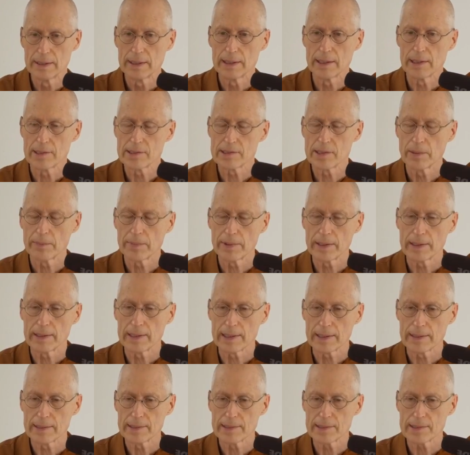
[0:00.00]
uh, something
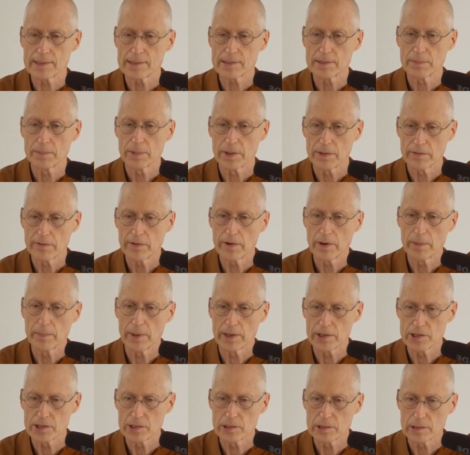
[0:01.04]
like this, but very
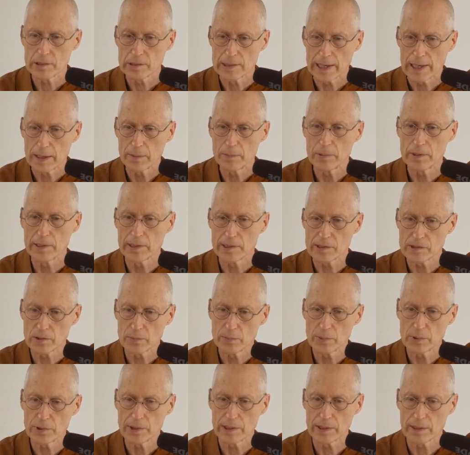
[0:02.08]
much labeling, so
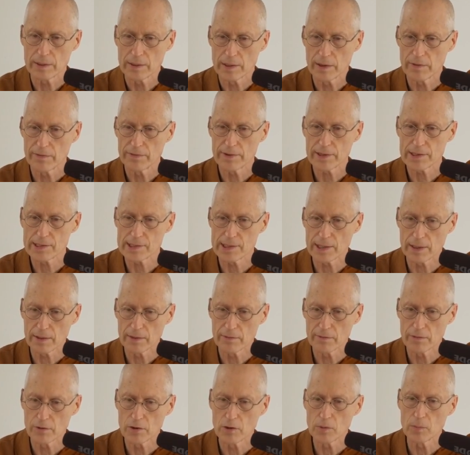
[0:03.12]
putting, affixing
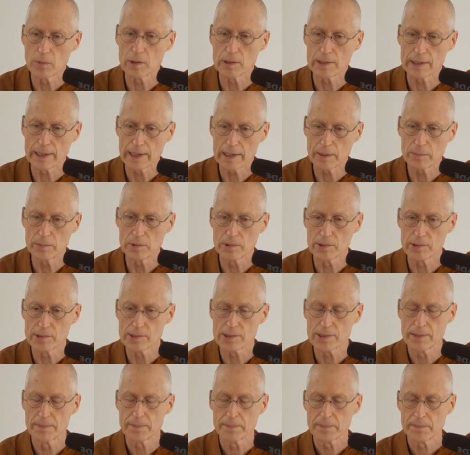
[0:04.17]
verbal labels
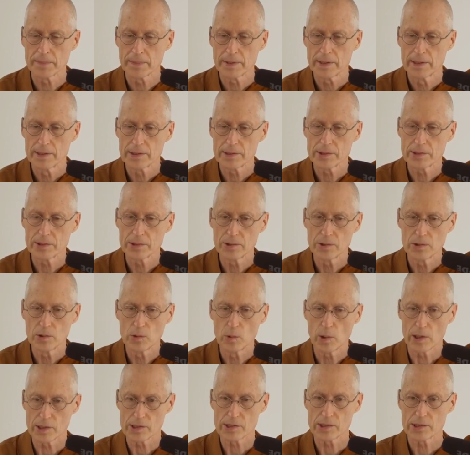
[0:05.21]
to
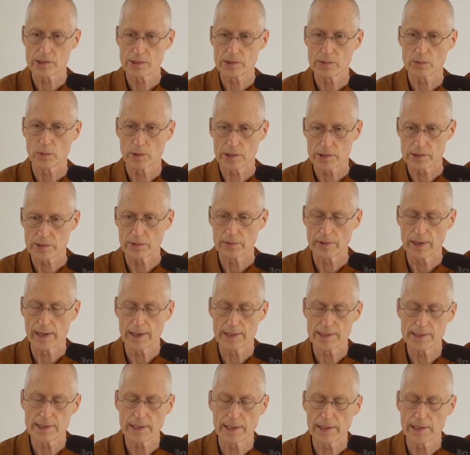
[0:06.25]
what's, what's
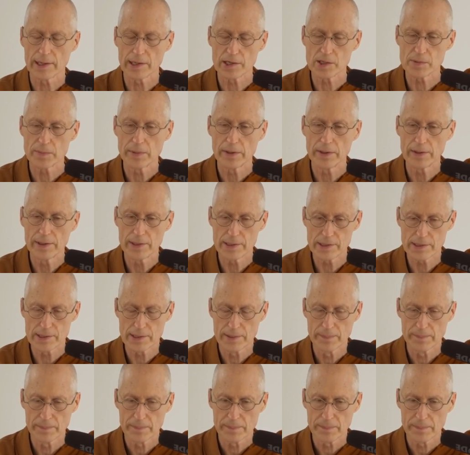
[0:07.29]
arising in experience.